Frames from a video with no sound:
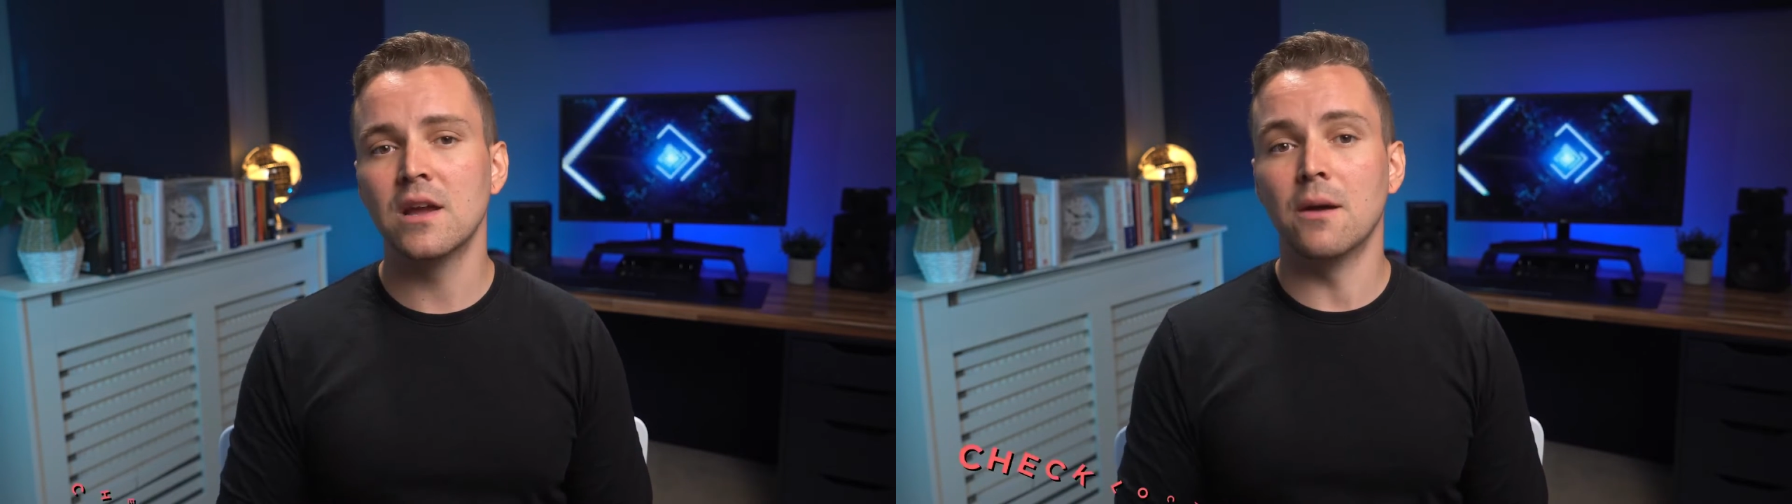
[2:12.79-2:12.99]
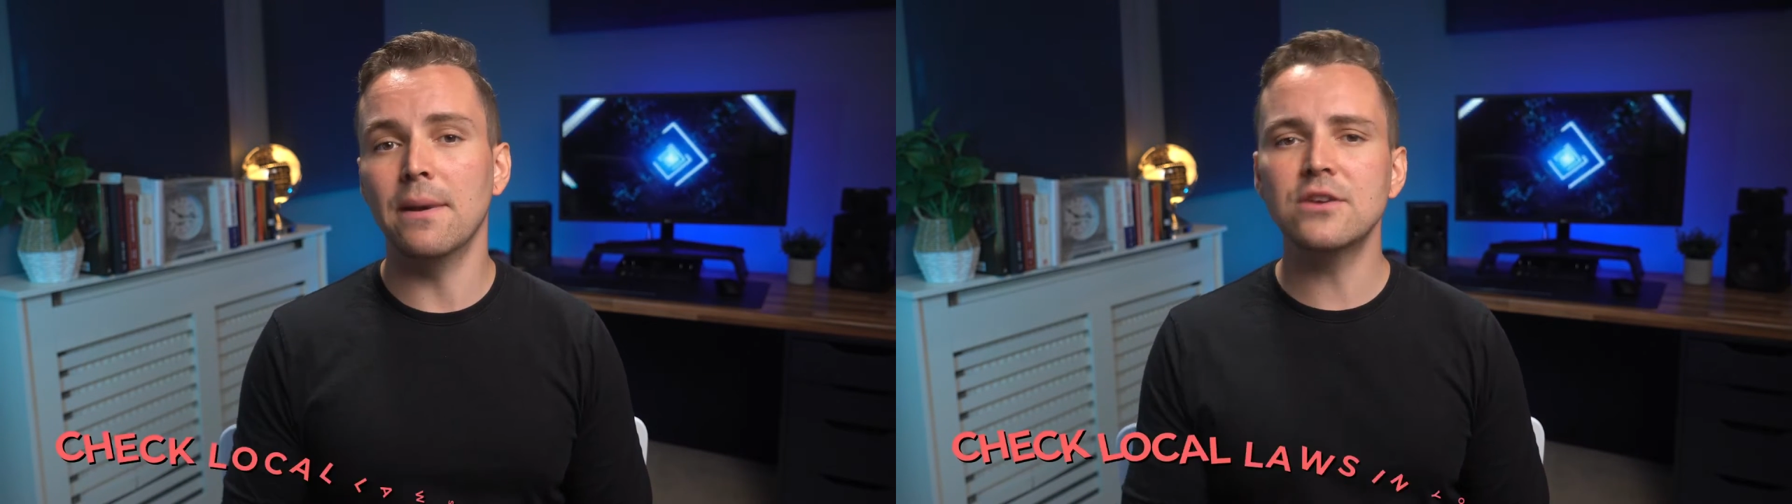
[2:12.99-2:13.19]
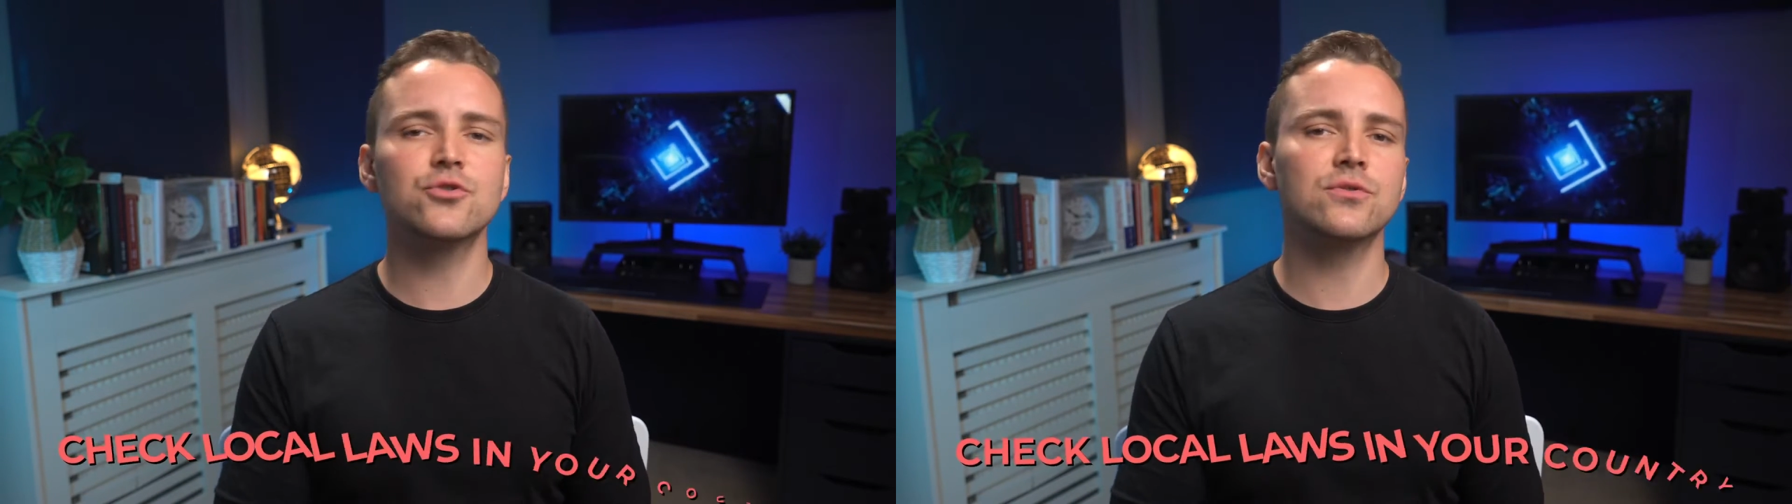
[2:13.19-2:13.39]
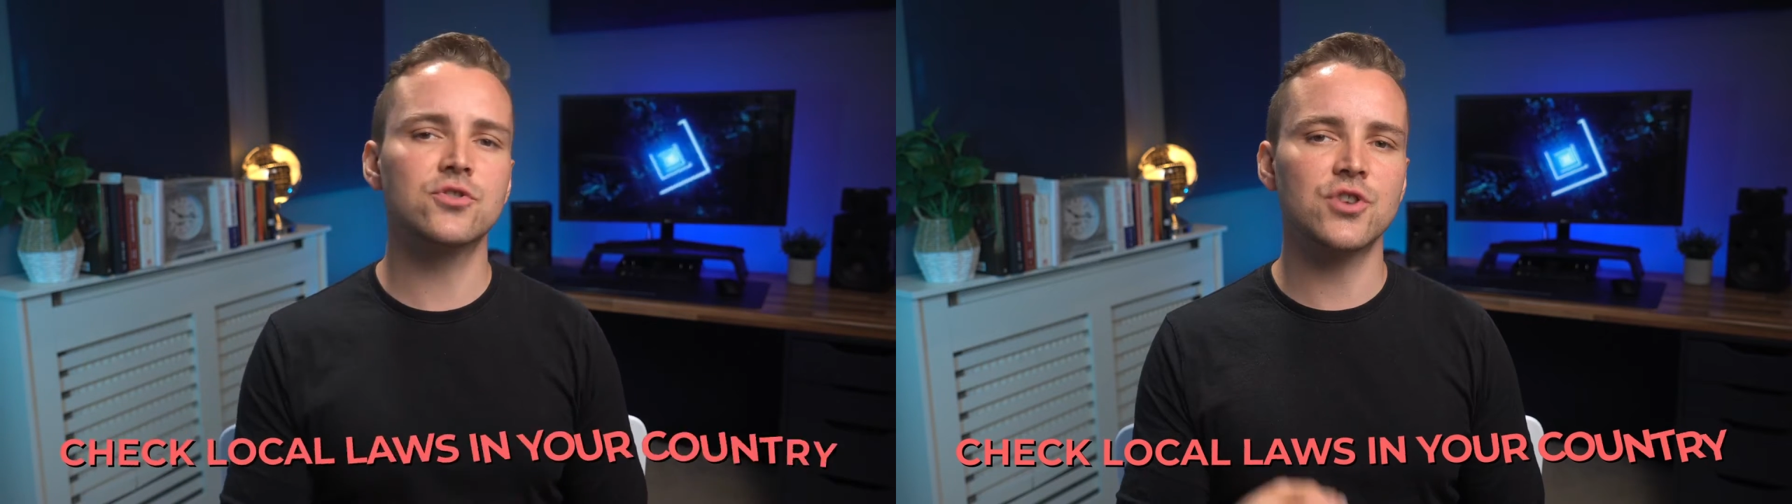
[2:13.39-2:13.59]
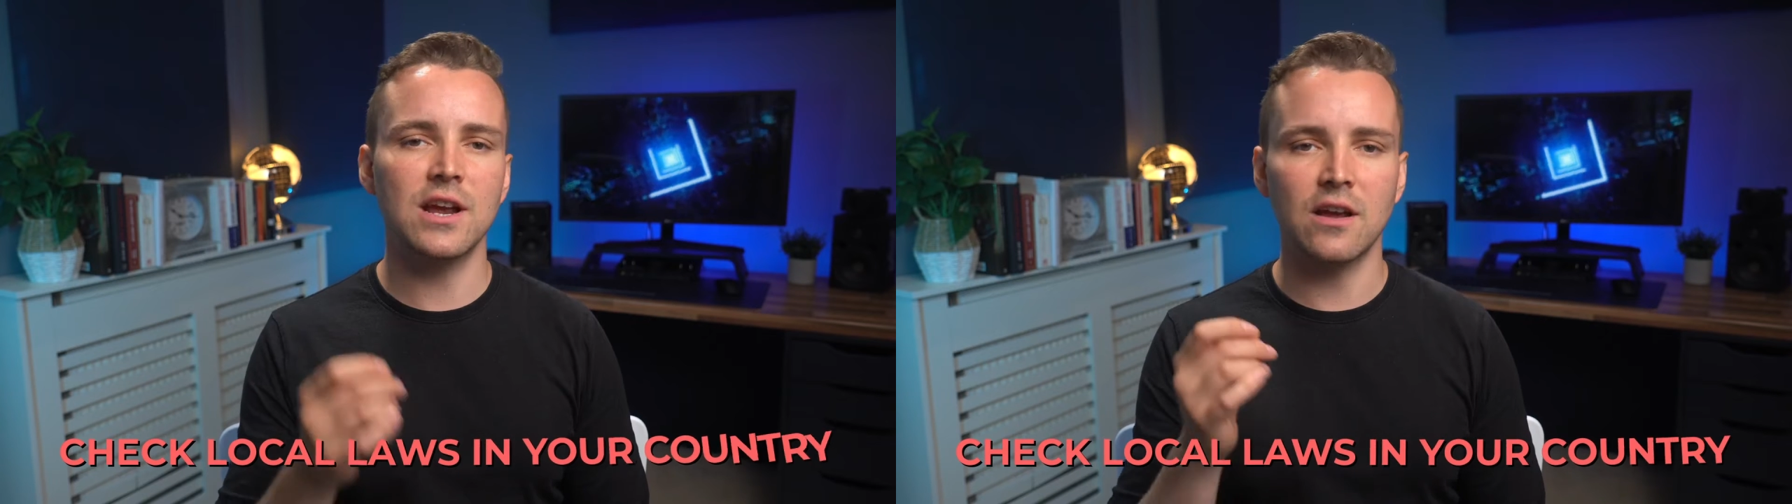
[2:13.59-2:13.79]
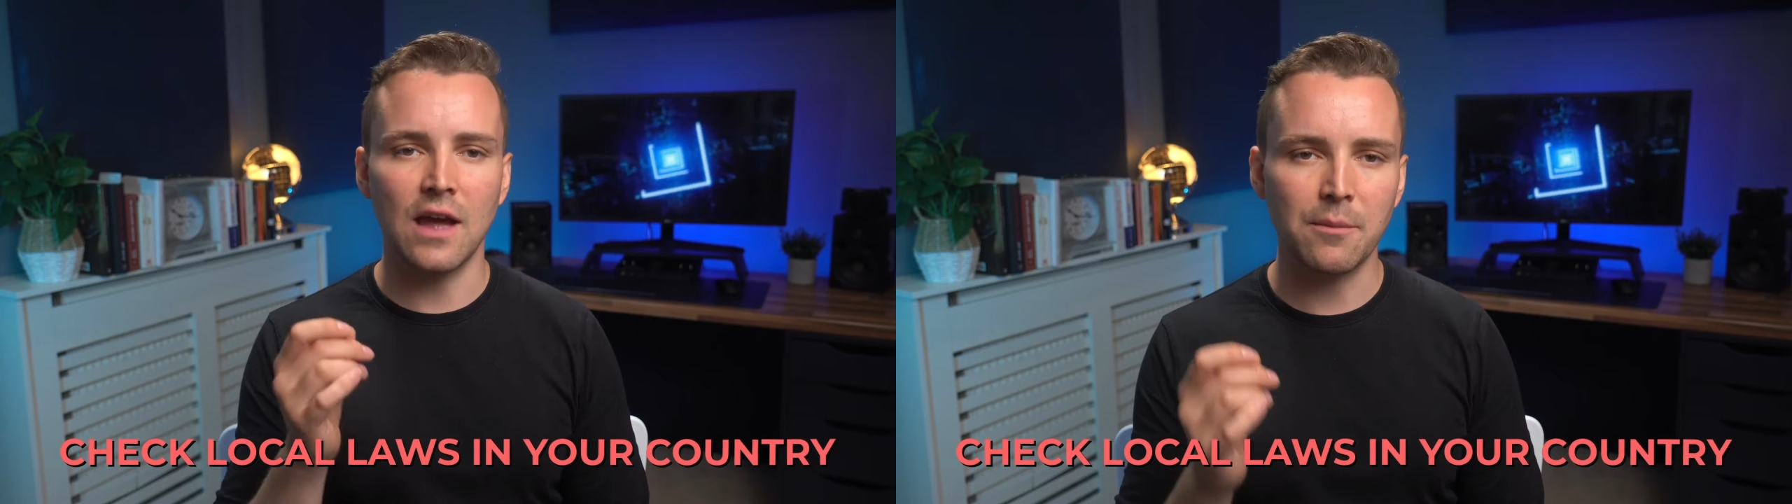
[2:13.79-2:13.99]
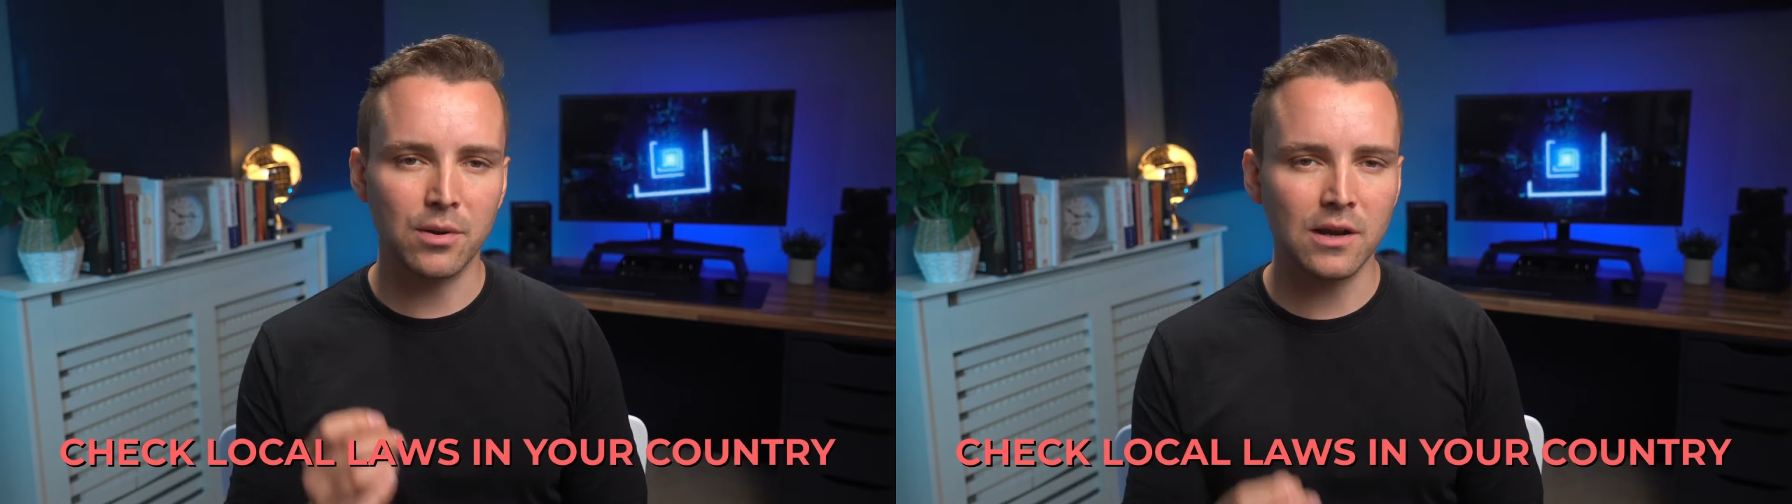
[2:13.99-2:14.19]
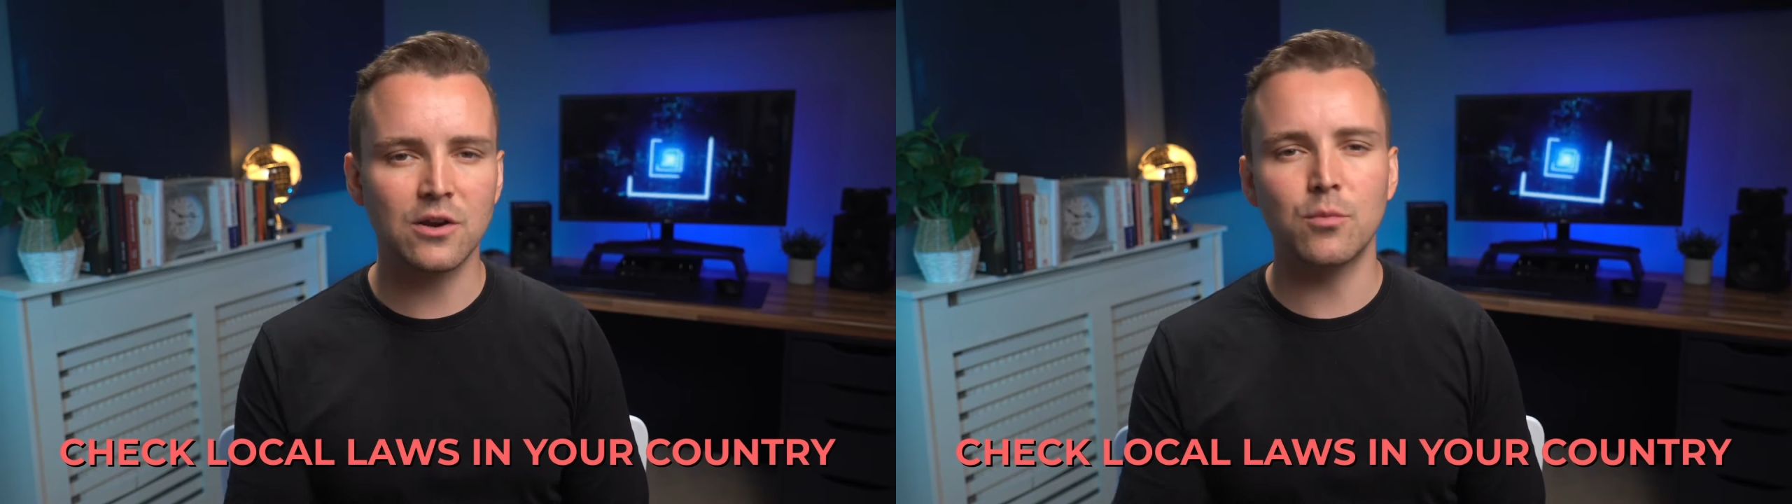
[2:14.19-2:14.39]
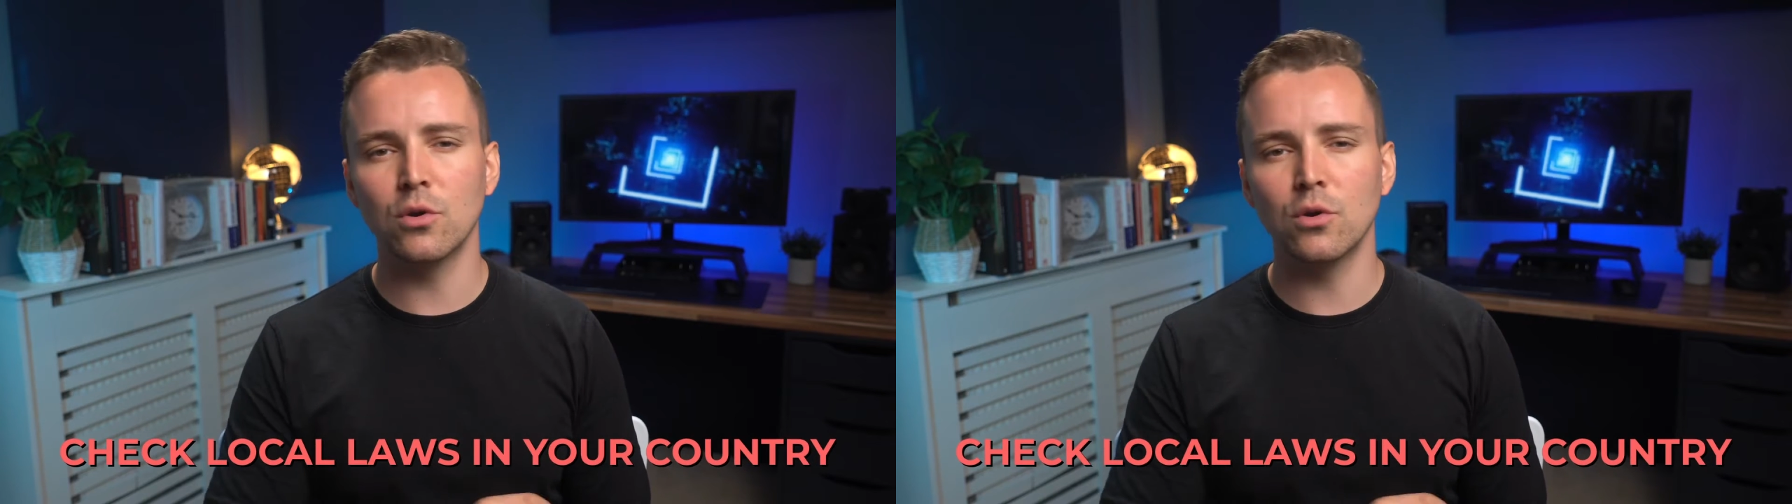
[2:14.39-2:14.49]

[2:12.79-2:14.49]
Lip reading: Make sure to check applicable